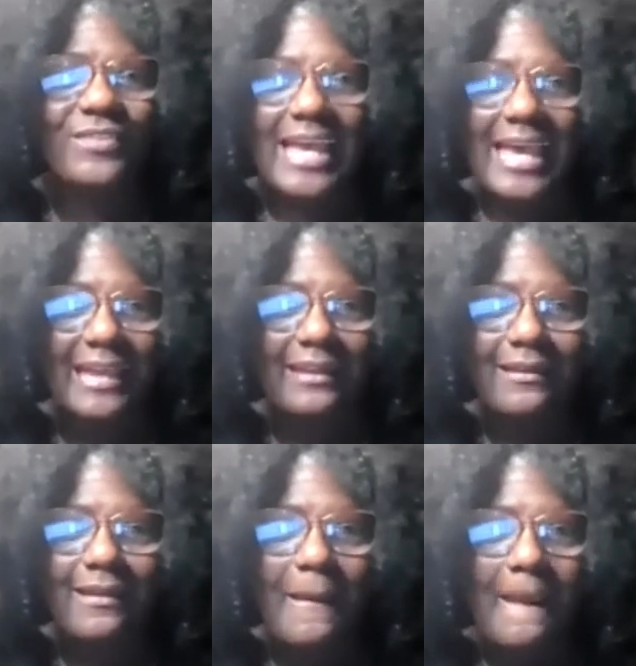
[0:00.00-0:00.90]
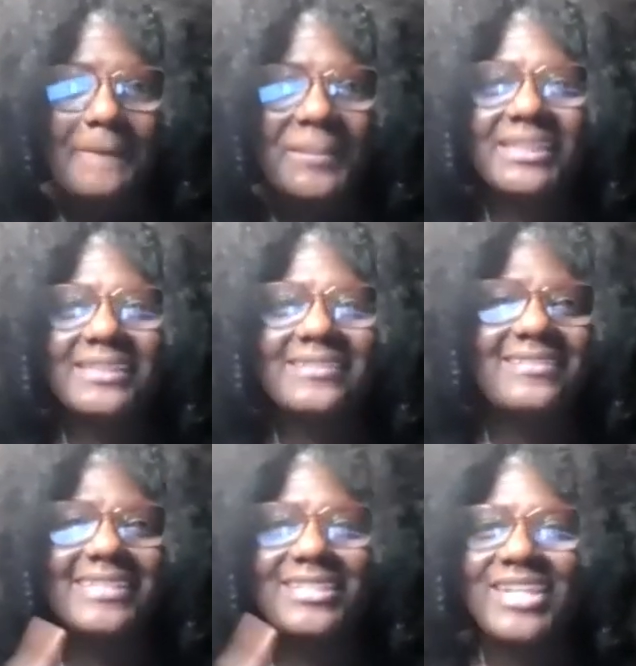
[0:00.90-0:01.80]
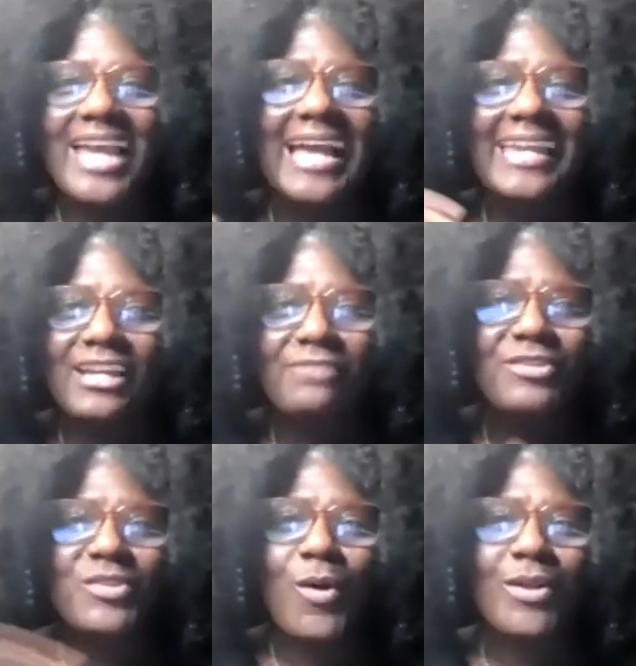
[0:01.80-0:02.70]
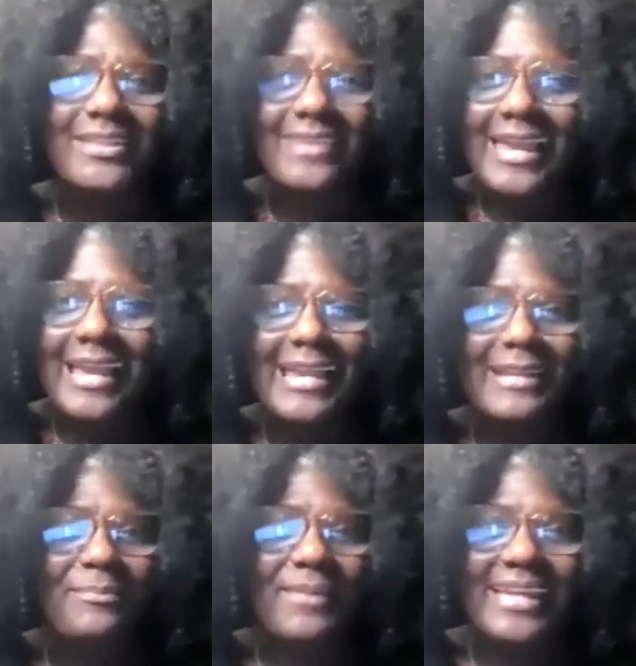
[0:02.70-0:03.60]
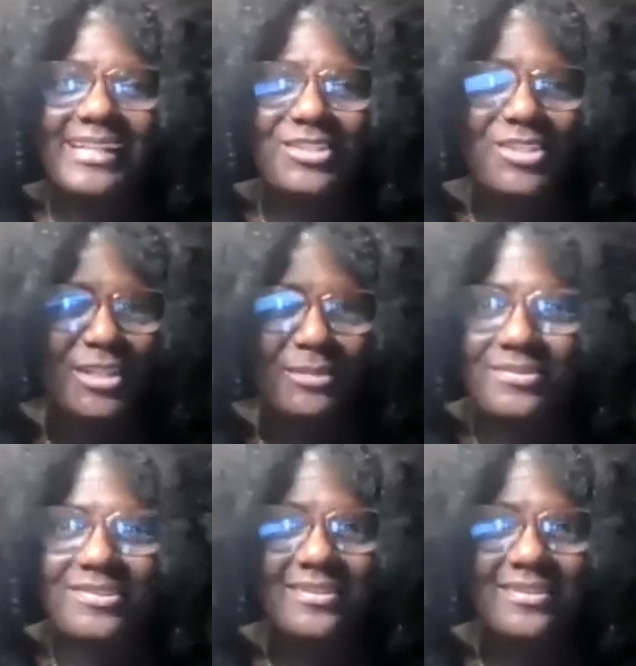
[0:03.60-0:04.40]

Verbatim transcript: Fly because TGI sure all of that in the bag of chips.